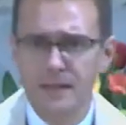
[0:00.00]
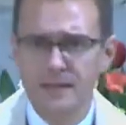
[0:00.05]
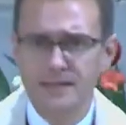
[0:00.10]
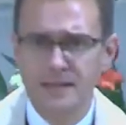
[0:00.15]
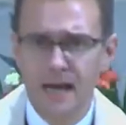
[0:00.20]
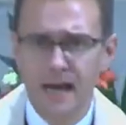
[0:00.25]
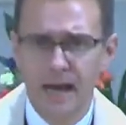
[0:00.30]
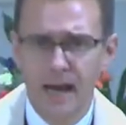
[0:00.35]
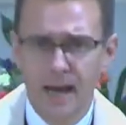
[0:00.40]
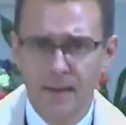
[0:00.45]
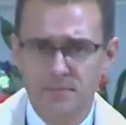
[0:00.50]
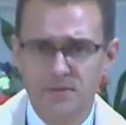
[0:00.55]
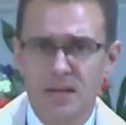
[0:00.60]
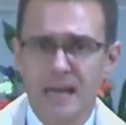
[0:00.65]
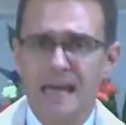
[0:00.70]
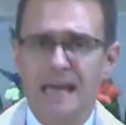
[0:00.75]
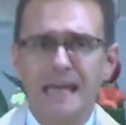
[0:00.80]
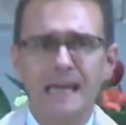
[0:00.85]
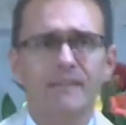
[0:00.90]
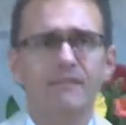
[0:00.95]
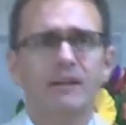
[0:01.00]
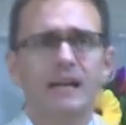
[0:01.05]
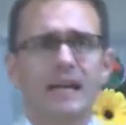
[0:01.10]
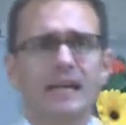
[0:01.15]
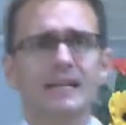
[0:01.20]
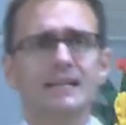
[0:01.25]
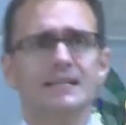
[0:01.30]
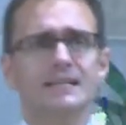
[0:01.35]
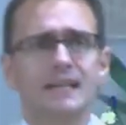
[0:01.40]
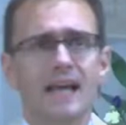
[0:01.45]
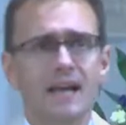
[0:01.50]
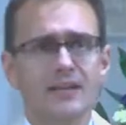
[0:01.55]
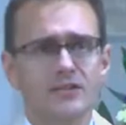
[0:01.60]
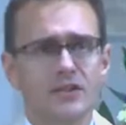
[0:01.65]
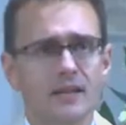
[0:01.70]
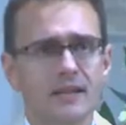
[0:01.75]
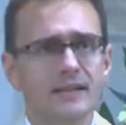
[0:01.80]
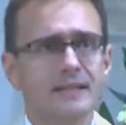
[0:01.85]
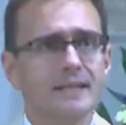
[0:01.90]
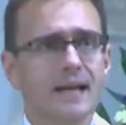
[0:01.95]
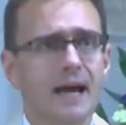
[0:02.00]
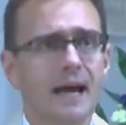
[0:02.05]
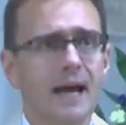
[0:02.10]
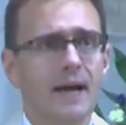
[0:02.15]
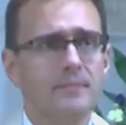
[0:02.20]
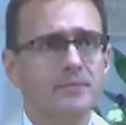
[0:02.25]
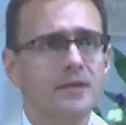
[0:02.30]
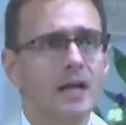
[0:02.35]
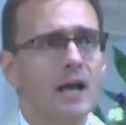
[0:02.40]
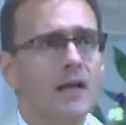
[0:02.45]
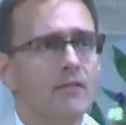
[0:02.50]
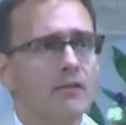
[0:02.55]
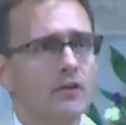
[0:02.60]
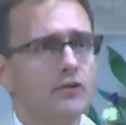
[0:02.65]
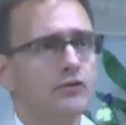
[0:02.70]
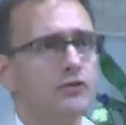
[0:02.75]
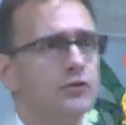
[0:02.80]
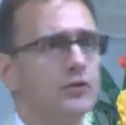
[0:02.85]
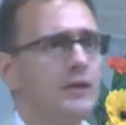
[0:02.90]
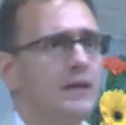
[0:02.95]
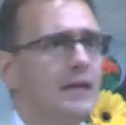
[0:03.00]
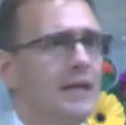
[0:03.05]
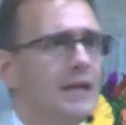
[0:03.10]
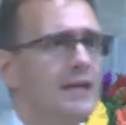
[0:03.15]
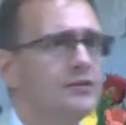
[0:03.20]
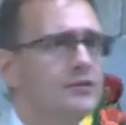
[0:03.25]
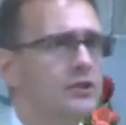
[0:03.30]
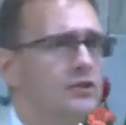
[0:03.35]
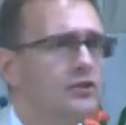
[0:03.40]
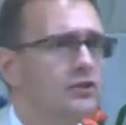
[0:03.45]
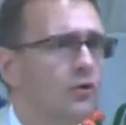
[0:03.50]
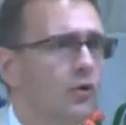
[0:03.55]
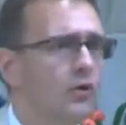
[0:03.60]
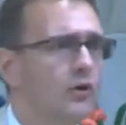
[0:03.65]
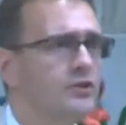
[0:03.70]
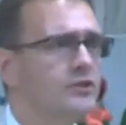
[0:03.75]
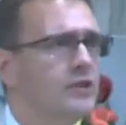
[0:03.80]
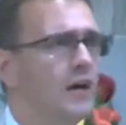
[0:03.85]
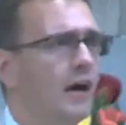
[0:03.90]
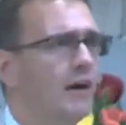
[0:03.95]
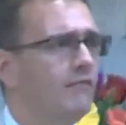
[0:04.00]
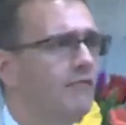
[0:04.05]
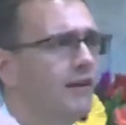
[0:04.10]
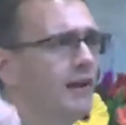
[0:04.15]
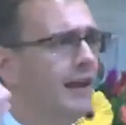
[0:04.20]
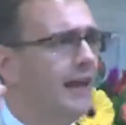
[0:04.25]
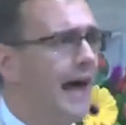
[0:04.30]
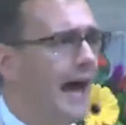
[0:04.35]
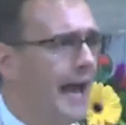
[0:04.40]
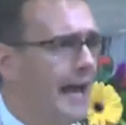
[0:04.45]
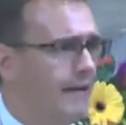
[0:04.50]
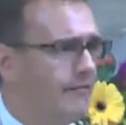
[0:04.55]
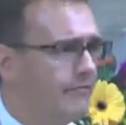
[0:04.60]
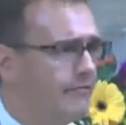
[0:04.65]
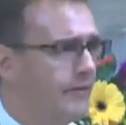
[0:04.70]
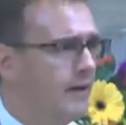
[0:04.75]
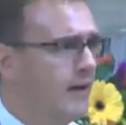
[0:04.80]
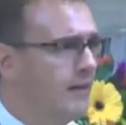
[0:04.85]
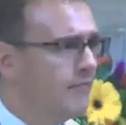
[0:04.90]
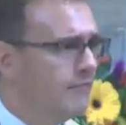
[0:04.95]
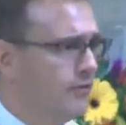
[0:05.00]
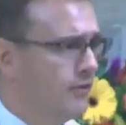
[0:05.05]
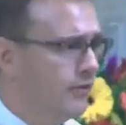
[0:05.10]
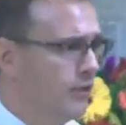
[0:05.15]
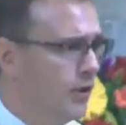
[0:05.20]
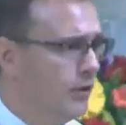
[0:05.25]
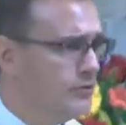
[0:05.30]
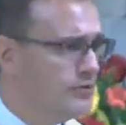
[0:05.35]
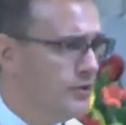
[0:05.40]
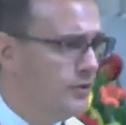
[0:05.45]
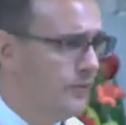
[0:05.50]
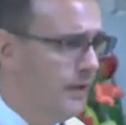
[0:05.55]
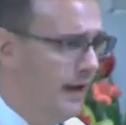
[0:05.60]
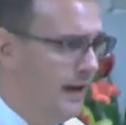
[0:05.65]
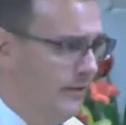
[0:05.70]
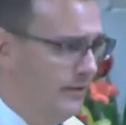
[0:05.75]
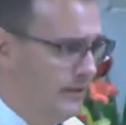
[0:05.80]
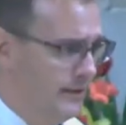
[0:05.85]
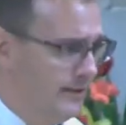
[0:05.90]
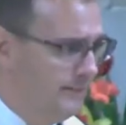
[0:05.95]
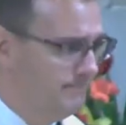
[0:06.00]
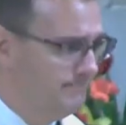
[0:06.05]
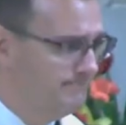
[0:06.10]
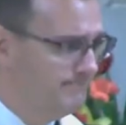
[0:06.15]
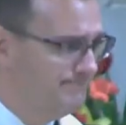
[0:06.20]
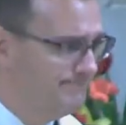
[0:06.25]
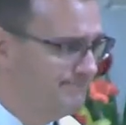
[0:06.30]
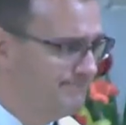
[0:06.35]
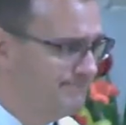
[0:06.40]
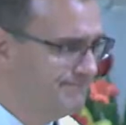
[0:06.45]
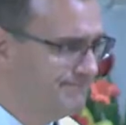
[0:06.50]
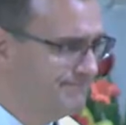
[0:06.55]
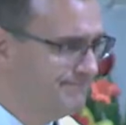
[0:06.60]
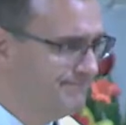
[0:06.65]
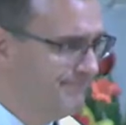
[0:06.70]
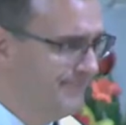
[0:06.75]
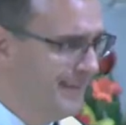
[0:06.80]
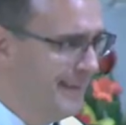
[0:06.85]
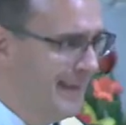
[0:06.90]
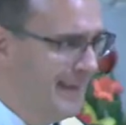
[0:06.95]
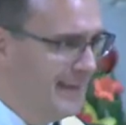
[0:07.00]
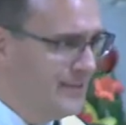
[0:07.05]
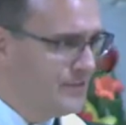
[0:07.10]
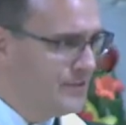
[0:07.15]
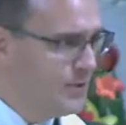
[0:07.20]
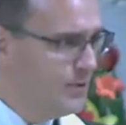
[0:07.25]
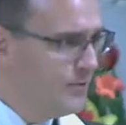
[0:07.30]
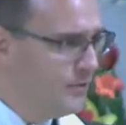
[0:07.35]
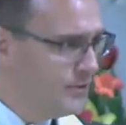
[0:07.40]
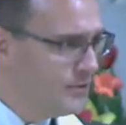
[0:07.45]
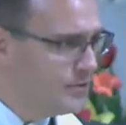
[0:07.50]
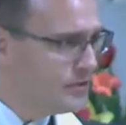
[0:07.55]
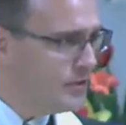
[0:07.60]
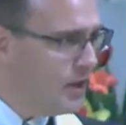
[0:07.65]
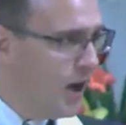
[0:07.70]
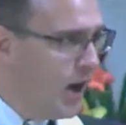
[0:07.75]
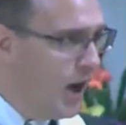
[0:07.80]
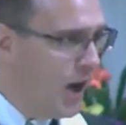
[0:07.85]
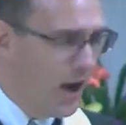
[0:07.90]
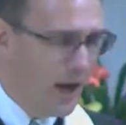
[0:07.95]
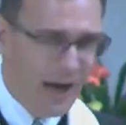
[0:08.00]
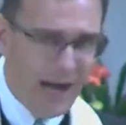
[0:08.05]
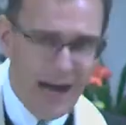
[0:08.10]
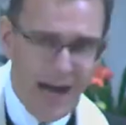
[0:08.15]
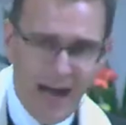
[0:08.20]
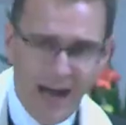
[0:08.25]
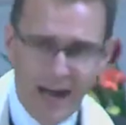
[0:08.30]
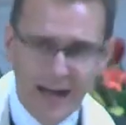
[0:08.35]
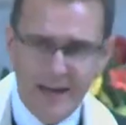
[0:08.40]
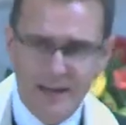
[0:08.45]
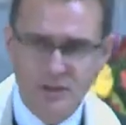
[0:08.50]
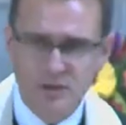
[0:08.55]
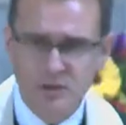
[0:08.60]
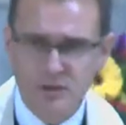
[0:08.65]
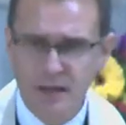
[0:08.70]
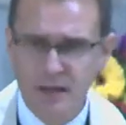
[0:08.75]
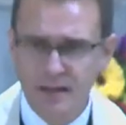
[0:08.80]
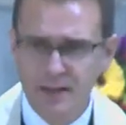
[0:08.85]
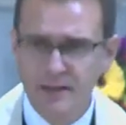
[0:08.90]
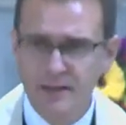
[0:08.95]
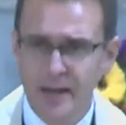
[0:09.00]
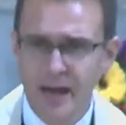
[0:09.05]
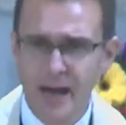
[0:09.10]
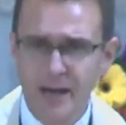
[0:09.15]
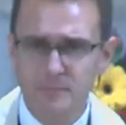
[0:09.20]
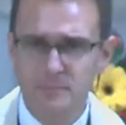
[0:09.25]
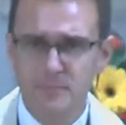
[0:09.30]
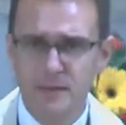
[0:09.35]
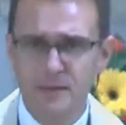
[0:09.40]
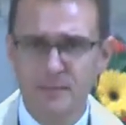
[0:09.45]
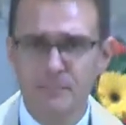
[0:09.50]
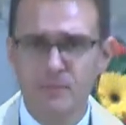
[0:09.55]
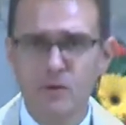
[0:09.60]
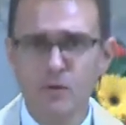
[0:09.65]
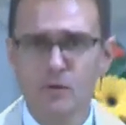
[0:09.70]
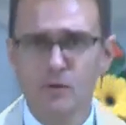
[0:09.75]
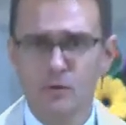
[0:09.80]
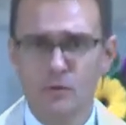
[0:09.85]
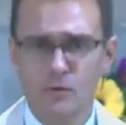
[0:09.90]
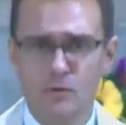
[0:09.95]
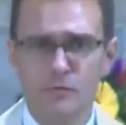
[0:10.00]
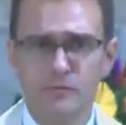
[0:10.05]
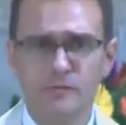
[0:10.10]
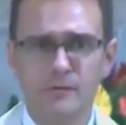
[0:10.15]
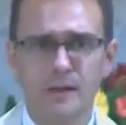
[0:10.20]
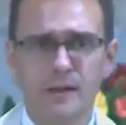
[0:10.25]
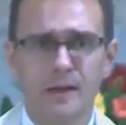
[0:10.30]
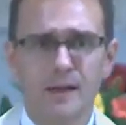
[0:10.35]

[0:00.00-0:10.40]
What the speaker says: times, even in desolate times. The tree is a source of life for those around it. And so this song, "I Shall Not Be Moved,"